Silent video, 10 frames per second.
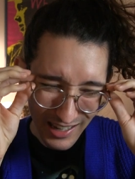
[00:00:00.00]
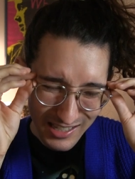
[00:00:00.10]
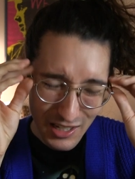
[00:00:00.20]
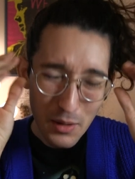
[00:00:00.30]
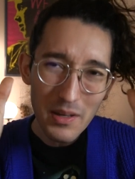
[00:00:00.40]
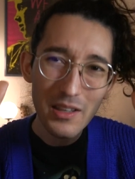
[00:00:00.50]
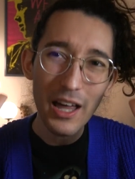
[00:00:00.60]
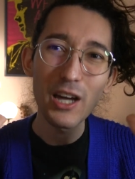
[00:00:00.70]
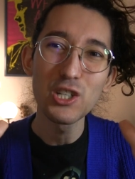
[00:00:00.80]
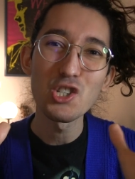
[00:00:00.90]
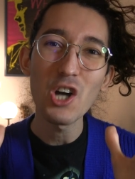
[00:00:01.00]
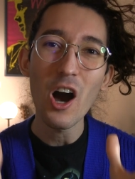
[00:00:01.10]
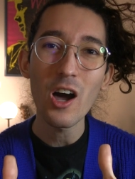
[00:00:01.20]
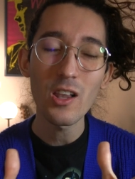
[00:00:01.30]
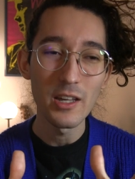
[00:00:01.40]
It's gonna be like a
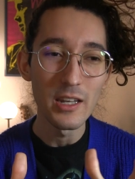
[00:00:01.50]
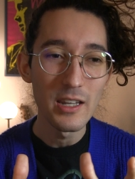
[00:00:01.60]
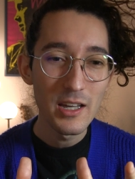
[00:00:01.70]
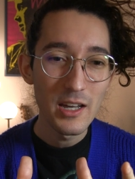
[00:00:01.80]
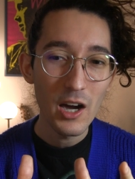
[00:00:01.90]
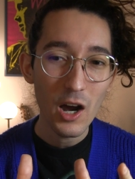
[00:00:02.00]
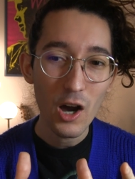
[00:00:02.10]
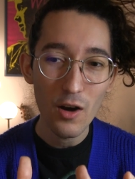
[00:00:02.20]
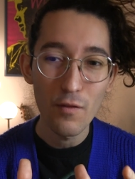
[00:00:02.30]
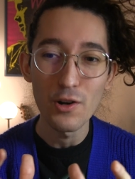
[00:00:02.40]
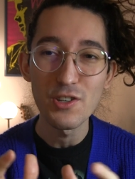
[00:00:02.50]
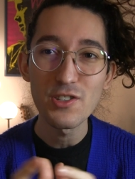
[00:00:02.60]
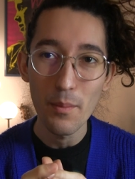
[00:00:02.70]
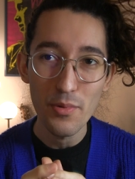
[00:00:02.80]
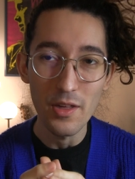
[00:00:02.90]
chocolate covered
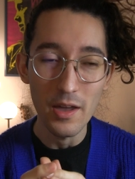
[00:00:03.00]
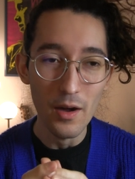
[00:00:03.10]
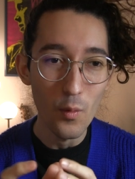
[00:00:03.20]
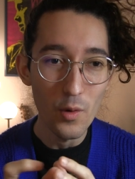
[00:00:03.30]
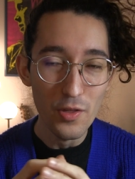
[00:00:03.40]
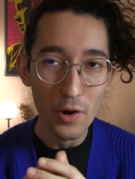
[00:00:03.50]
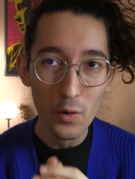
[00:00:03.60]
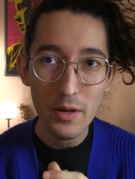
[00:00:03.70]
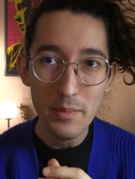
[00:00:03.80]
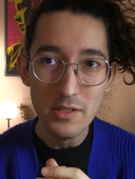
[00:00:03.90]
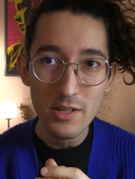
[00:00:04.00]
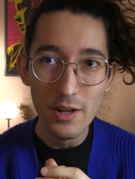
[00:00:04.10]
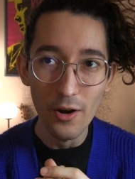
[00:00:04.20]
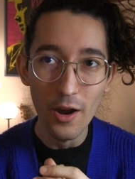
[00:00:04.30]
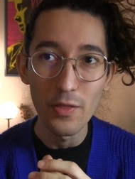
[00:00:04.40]
something with a creamy
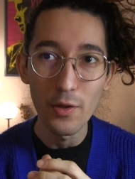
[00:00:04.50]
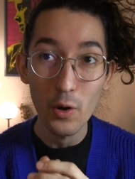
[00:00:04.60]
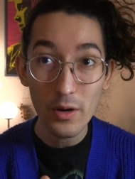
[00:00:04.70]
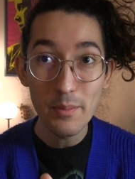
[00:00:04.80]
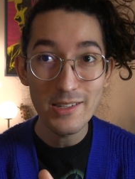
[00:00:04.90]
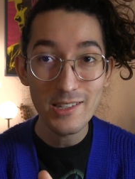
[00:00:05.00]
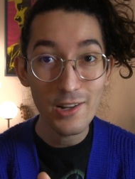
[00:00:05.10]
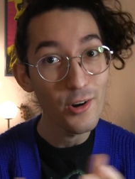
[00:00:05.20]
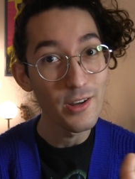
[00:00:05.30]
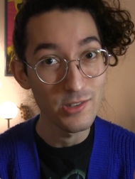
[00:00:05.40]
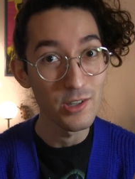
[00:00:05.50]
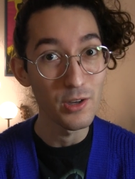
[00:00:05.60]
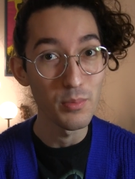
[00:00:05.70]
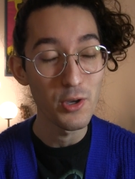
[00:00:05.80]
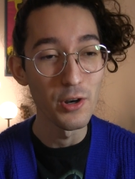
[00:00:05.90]
center and the creamy center is the
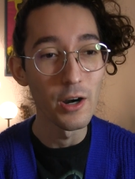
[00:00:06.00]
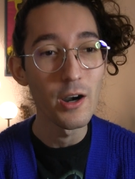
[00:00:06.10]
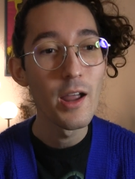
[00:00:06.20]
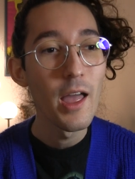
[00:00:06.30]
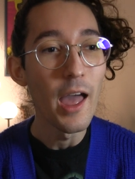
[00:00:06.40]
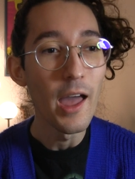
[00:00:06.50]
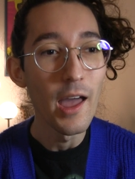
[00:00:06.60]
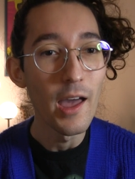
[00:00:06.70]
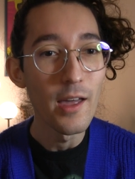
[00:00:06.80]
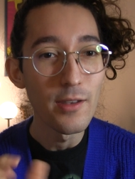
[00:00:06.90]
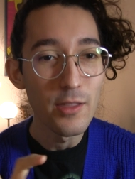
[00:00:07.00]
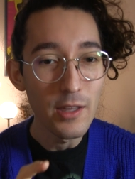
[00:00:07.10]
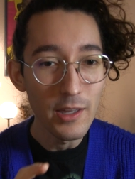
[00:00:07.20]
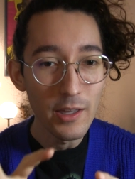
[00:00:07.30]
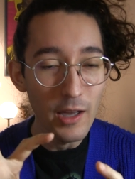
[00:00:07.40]
computer and
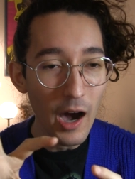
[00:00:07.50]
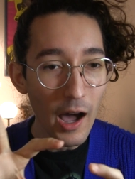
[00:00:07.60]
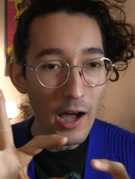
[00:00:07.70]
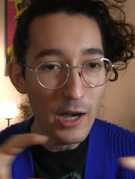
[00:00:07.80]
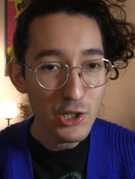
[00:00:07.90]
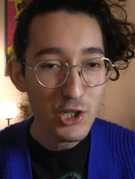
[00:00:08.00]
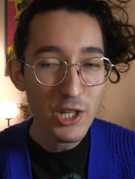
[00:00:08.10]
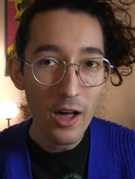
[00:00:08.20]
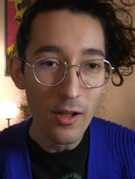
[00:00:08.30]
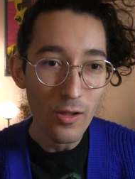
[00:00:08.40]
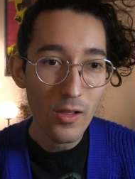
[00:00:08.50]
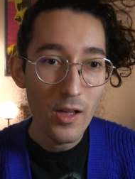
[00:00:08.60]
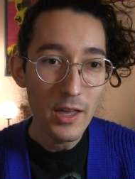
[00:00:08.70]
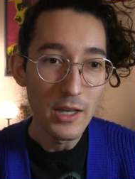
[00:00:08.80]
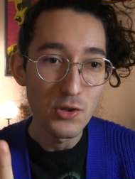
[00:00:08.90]
the shell
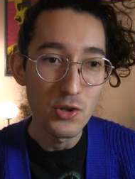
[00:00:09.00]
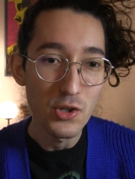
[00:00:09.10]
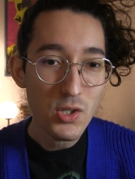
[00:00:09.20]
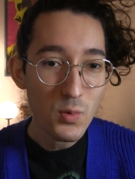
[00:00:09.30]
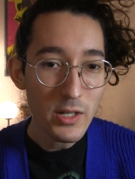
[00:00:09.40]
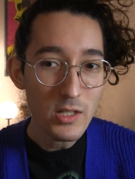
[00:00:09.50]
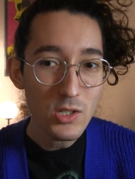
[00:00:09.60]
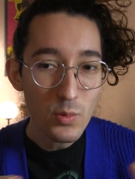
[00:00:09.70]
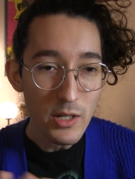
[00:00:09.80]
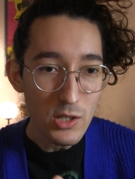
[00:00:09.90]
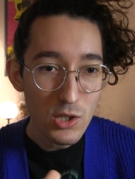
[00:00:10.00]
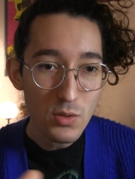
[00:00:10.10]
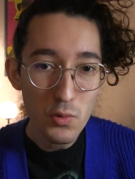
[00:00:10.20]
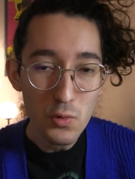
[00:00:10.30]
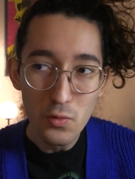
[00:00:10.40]
is the sweet, sweet,
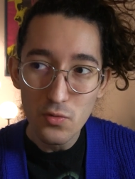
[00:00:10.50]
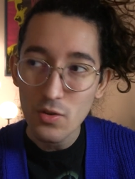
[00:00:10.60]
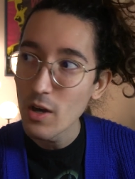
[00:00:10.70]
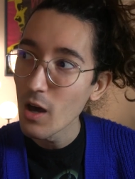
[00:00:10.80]
smooth,